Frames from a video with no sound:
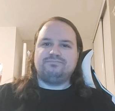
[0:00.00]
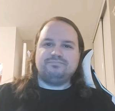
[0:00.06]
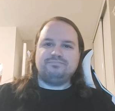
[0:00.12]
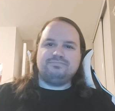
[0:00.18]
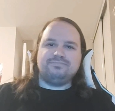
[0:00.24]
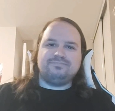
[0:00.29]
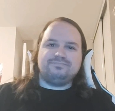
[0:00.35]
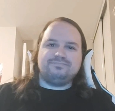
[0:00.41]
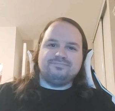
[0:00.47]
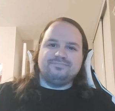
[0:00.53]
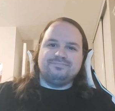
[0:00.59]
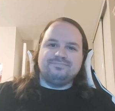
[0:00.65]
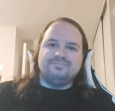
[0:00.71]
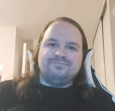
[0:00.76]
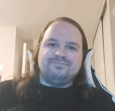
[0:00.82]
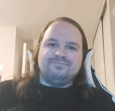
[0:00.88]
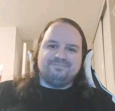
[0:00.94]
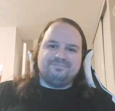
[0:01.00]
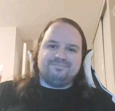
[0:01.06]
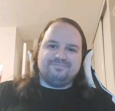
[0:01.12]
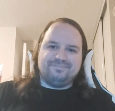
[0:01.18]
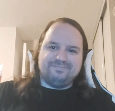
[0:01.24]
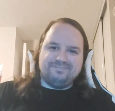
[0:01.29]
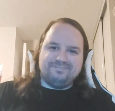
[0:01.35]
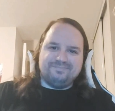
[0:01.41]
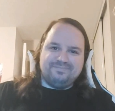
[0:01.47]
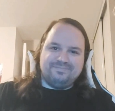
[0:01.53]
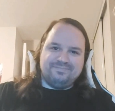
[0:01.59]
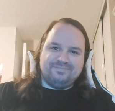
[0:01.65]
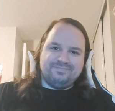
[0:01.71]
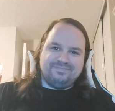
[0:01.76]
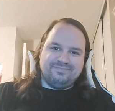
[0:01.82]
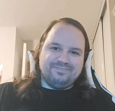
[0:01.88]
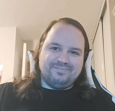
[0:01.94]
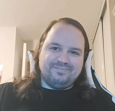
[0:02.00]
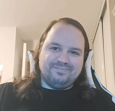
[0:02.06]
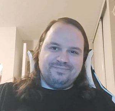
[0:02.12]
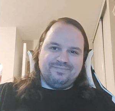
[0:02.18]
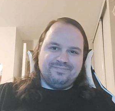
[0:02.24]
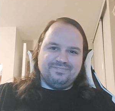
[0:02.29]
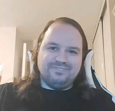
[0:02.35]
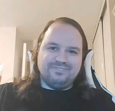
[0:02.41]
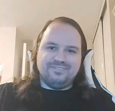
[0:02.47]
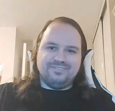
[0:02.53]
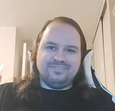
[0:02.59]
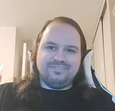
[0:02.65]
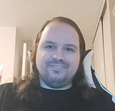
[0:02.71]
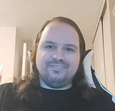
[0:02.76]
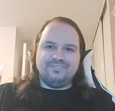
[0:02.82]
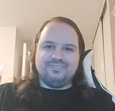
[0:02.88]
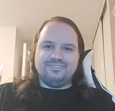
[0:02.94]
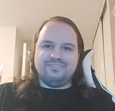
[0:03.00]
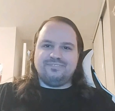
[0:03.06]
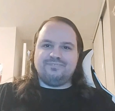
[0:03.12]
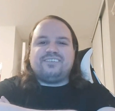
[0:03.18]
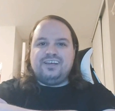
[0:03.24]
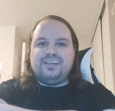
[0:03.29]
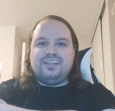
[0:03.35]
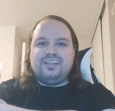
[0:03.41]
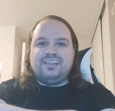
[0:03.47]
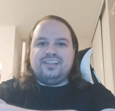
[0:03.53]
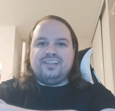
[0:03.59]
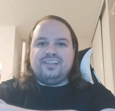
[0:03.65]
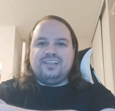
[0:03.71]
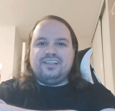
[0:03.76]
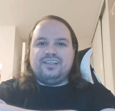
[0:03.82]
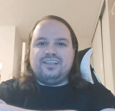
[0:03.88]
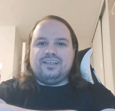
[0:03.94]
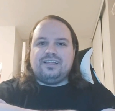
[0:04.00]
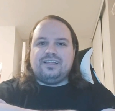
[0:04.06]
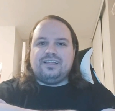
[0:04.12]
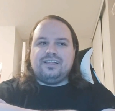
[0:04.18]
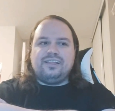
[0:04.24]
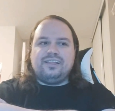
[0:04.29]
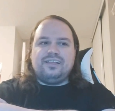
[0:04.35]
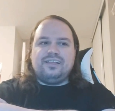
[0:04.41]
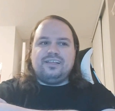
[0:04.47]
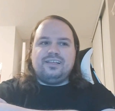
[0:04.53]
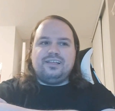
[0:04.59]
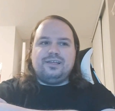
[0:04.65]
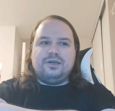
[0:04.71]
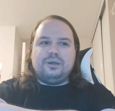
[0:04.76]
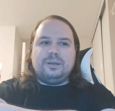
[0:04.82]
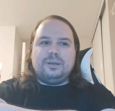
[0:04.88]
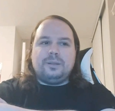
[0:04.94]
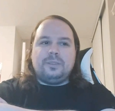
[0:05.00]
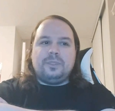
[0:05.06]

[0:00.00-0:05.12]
No one is speaking in this clip.